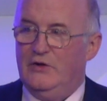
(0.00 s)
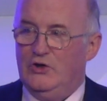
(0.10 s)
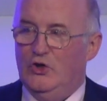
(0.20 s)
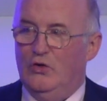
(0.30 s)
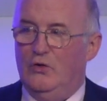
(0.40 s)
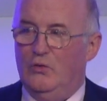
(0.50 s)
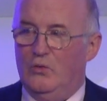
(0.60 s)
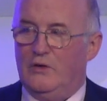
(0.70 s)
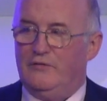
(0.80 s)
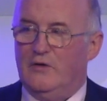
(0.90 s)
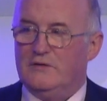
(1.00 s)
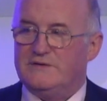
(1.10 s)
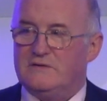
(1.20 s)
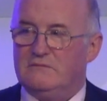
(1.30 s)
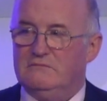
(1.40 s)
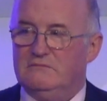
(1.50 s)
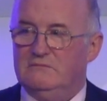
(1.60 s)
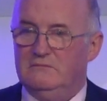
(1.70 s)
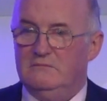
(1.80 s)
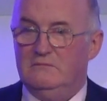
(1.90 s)
young workforce.
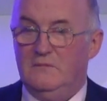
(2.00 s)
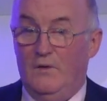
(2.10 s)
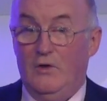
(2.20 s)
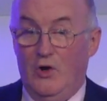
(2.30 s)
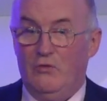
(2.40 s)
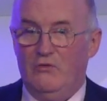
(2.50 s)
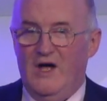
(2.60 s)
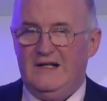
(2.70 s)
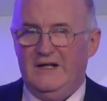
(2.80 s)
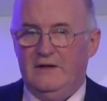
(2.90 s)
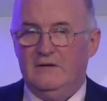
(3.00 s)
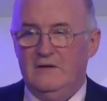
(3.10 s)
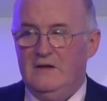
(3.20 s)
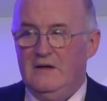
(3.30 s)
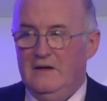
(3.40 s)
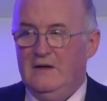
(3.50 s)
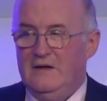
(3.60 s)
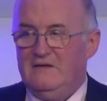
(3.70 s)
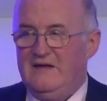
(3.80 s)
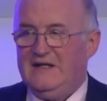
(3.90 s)
Rightly,
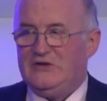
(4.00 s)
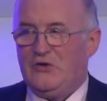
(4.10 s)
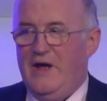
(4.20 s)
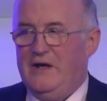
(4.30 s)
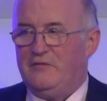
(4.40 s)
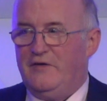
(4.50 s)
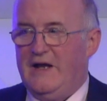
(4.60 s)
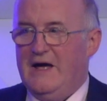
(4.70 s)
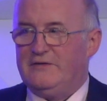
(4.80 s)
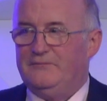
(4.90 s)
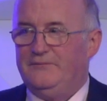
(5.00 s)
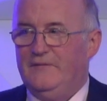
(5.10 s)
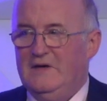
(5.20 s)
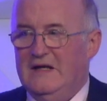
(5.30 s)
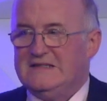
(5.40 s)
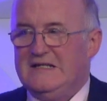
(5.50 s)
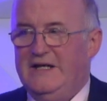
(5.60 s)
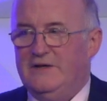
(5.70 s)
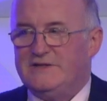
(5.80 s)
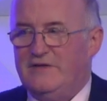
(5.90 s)
take the credit for that as
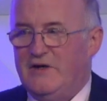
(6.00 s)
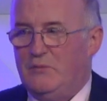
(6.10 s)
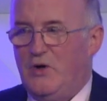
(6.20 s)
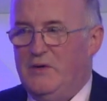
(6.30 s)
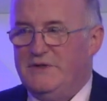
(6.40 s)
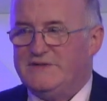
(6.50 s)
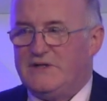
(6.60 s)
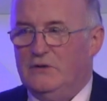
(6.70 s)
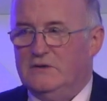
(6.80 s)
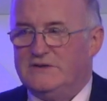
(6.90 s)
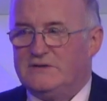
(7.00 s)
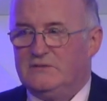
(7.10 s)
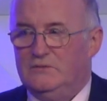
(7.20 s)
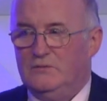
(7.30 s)
leaders of our primary schools.